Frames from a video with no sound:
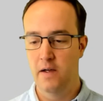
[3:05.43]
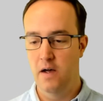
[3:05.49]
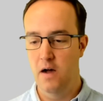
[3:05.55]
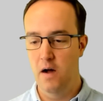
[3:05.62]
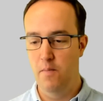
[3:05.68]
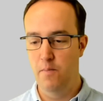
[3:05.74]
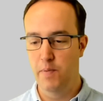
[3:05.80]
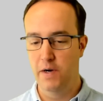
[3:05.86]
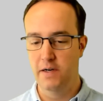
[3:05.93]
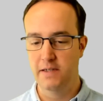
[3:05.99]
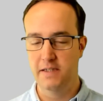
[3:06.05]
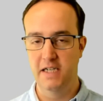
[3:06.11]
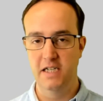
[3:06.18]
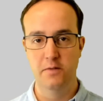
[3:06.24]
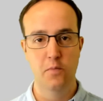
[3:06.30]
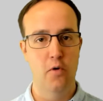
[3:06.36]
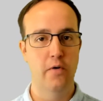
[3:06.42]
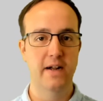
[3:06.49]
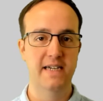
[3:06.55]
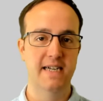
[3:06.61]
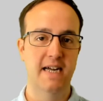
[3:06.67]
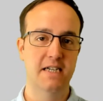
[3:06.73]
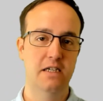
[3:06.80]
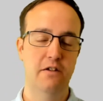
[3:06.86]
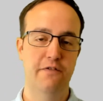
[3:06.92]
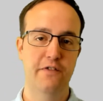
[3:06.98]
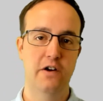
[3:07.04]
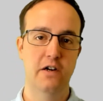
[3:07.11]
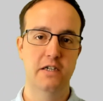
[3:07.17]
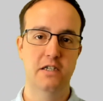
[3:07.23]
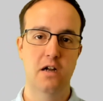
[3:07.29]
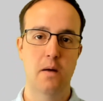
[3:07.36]
Because this morning is actually the
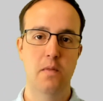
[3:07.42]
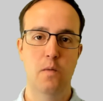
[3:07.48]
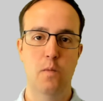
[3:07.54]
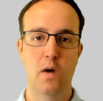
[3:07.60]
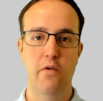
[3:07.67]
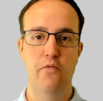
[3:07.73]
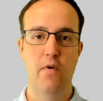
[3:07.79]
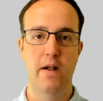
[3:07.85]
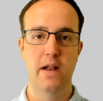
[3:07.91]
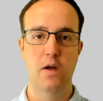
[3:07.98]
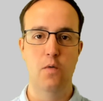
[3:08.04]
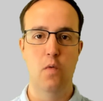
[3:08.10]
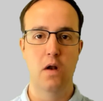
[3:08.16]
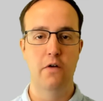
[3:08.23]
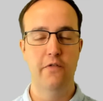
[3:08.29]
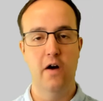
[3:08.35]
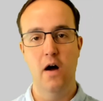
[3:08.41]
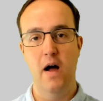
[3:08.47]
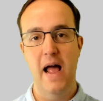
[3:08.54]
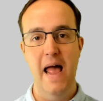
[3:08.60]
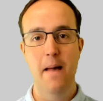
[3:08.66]
first time that we're running one of our